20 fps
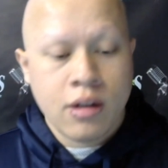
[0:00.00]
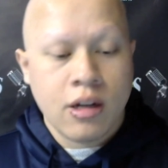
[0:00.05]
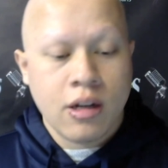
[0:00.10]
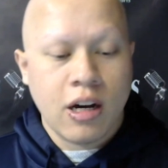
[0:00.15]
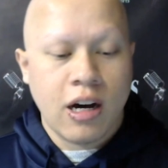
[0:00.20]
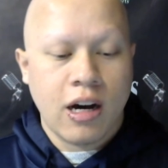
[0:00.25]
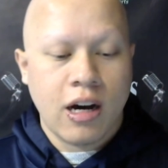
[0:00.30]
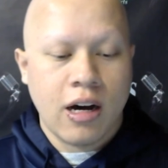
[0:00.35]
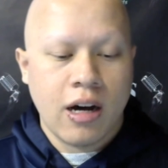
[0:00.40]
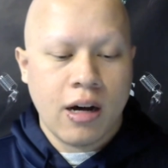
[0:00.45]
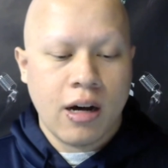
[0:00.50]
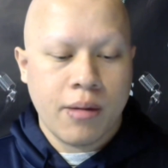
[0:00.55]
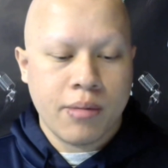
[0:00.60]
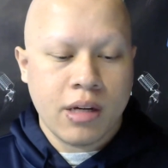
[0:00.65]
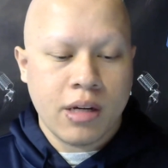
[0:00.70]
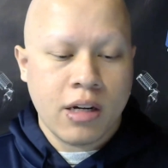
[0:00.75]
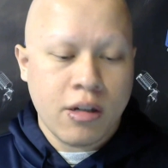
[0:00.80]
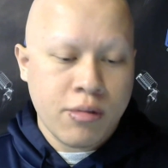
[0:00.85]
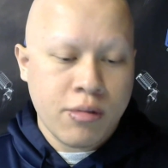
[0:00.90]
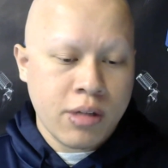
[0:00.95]

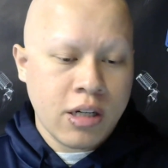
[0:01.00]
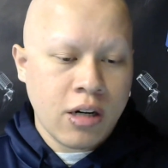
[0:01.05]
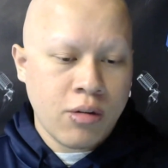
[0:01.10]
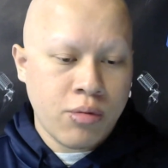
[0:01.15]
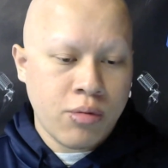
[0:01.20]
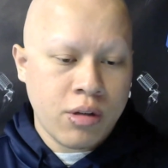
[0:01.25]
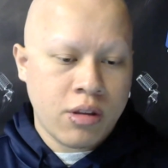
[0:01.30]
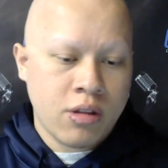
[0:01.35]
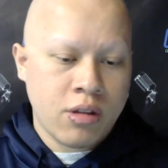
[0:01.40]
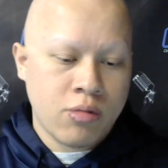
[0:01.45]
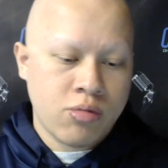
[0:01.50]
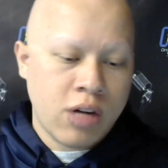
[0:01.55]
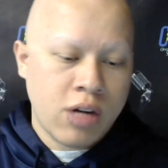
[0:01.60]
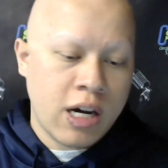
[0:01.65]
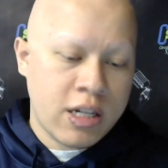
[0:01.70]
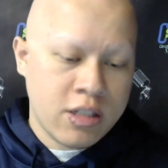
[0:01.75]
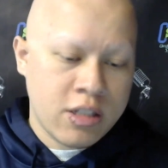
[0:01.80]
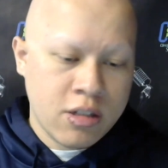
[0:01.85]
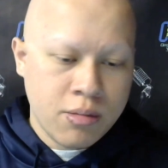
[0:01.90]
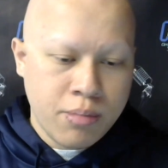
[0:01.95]
Here we go with the
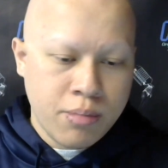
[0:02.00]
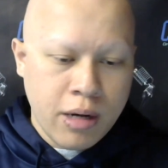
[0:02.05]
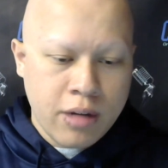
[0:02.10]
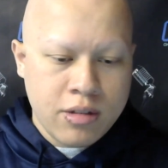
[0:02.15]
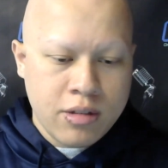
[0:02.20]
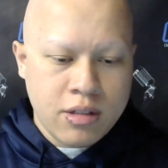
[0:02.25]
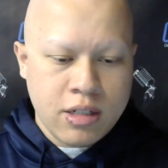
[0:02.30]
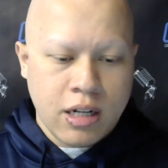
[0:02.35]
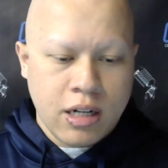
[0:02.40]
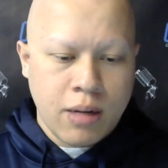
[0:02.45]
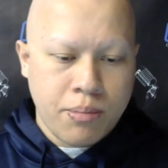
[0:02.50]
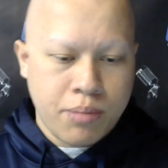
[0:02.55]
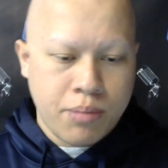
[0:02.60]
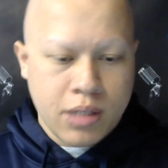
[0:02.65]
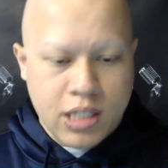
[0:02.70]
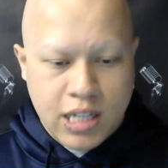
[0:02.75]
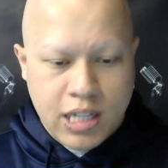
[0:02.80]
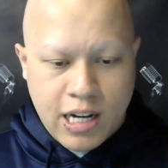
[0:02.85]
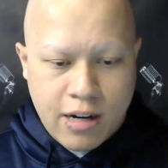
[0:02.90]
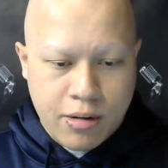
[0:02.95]
roster bouncing up
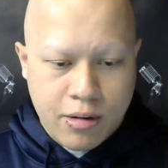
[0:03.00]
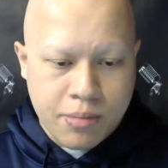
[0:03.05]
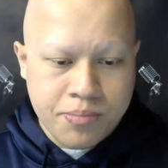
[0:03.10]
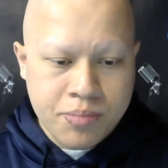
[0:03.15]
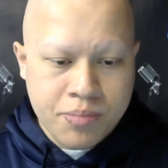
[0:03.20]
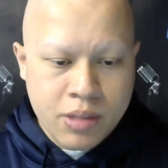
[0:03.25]
and down.